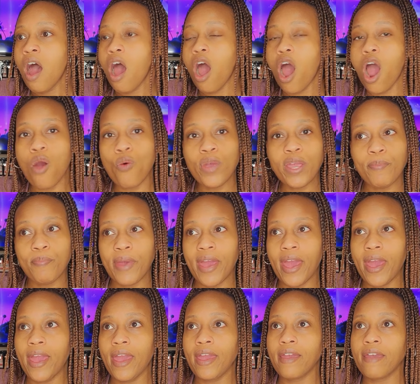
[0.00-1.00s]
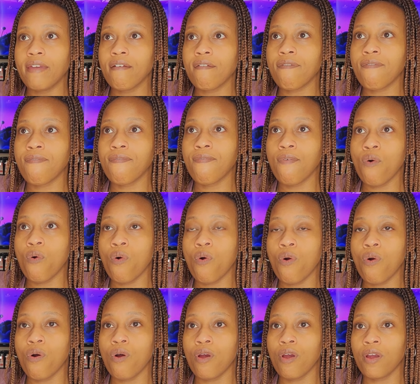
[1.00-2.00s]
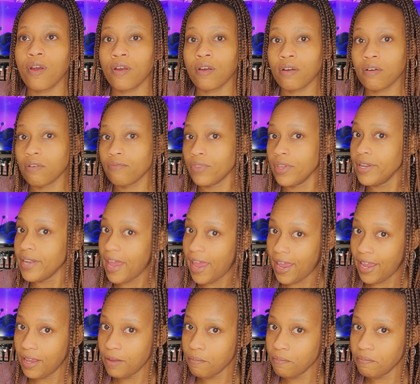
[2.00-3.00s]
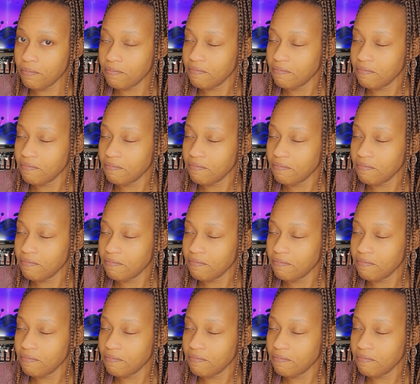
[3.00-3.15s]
Are we paying for the name?